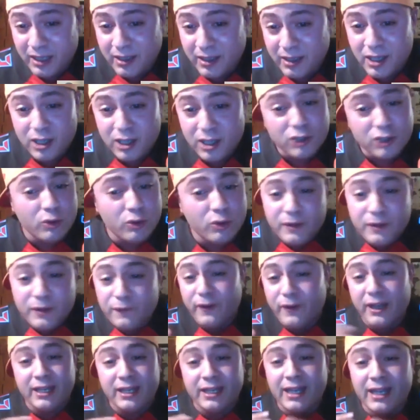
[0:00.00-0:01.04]
You will be
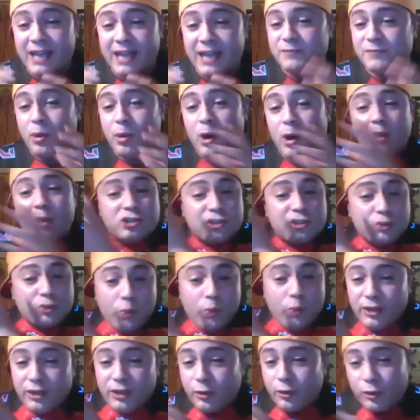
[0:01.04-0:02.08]
fighting as balls swing
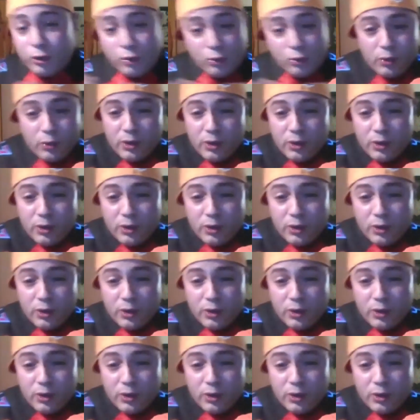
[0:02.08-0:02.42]
through,